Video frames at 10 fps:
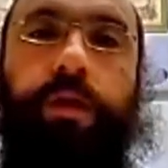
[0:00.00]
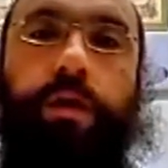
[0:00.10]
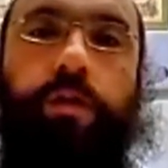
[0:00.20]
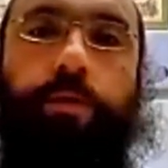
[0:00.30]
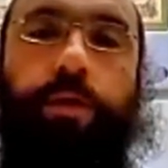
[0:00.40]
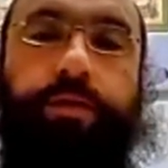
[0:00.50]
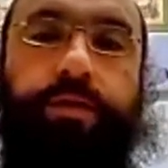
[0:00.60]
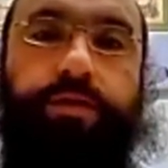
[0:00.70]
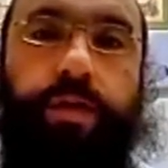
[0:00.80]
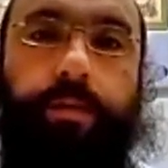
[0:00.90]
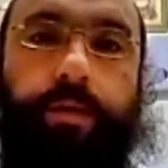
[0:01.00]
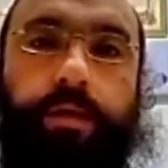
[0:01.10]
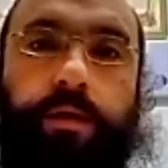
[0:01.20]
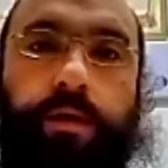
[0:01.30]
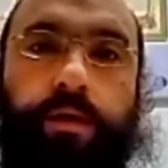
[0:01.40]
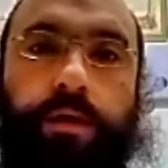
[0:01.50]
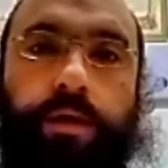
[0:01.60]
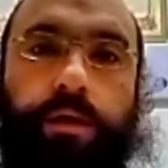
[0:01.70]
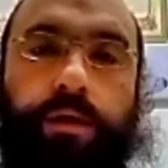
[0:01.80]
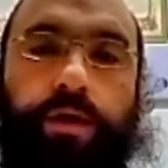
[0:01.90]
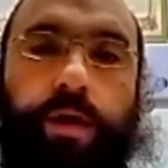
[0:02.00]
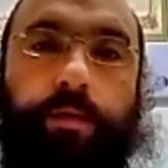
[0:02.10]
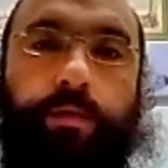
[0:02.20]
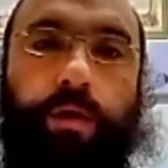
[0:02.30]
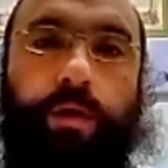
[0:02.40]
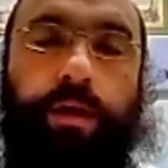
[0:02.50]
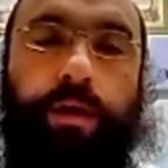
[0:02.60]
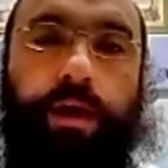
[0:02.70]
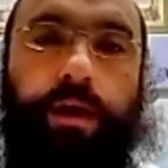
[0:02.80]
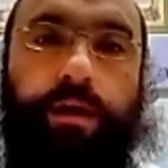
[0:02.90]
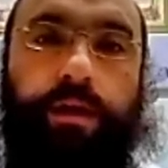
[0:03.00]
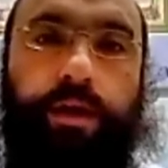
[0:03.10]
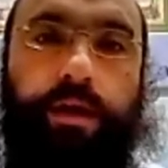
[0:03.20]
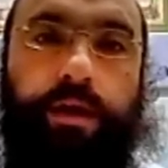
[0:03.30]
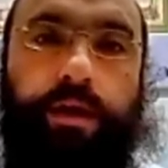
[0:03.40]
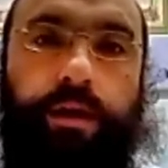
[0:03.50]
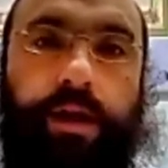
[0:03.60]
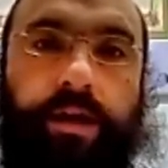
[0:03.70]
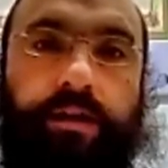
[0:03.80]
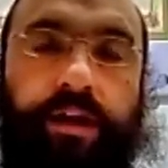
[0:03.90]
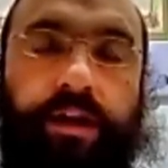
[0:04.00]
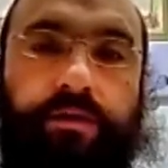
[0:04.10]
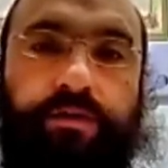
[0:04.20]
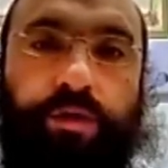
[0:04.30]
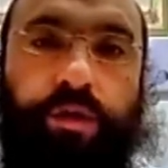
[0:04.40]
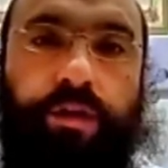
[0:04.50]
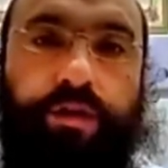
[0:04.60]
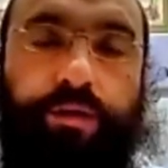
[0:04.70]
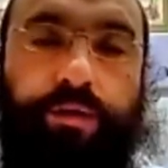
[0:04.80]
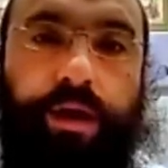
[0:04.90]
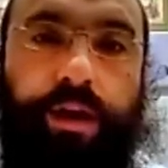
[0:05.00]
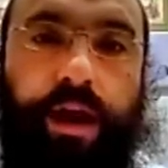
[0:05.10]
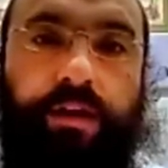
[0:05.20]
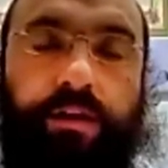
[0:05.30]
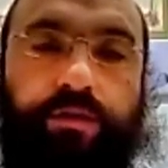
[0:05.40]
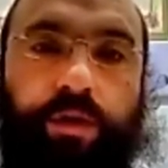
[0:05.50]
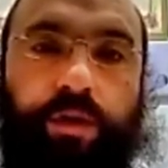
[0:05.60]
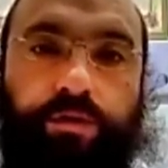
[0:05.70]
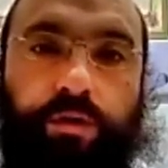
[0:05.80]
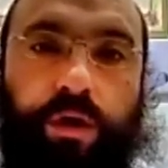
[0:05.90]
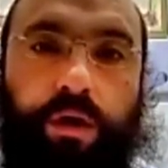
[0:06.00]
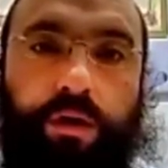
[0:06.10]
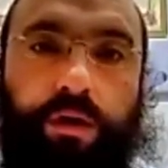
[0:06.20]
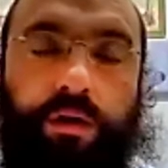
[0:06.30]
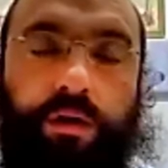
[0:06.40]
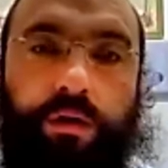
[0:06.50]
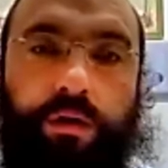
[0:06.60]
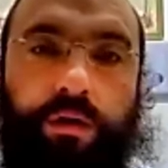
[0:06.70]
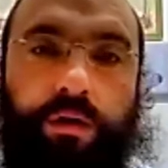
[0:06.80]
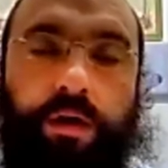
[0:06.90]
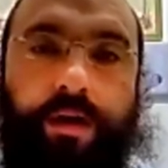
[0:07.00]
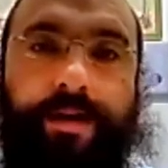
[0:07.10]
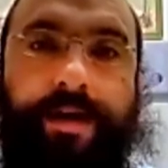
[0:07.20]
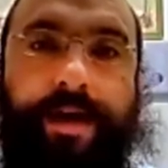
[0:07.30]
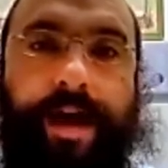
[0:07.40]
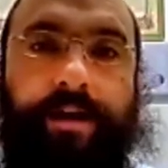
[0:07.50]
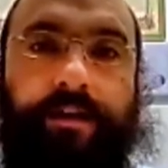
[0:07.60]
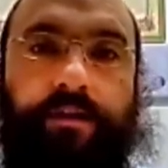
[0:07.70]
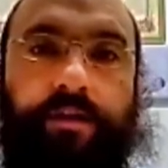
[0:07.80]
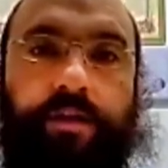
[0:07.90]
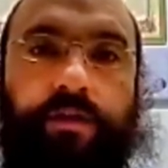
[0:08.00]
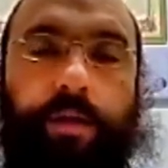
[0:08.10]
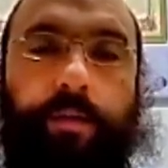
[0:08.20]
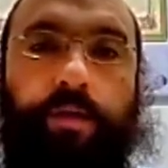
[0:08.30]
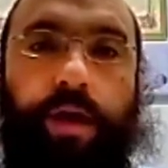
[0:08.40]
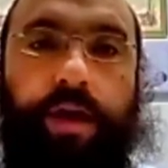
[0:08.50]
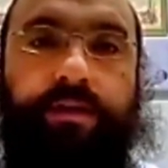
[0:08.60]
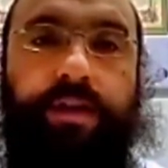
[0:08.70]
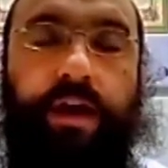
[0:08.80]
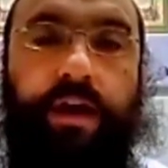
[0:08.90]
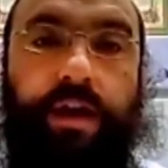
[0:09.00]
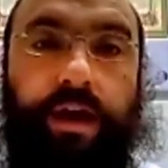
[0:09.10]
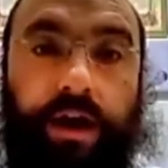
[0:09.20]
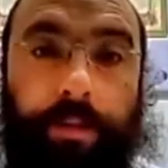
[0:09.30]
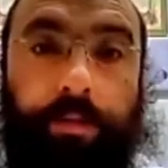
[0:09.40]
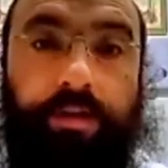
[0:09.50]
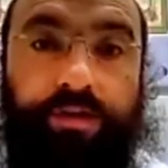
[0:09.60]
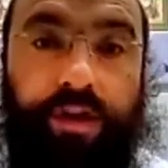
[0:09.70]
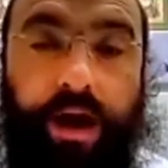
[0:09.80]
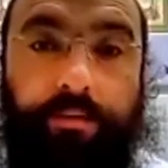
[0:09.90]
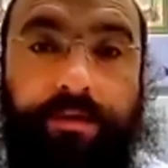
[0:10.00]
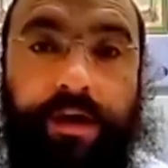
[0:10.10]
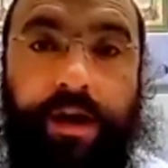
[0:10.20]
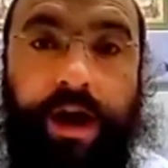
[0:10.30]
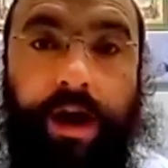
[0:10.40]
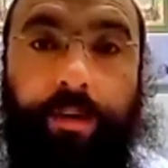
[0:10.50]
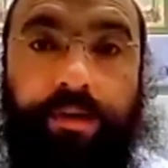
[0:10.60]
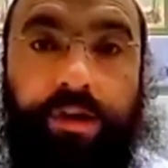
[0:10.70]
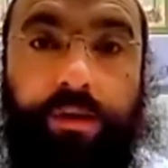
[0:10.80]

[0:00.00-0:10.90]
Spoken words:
the previous Rebbe. The Rebbe wrote it in 1943 and 1944. And the Rebbe writes a couple of times about the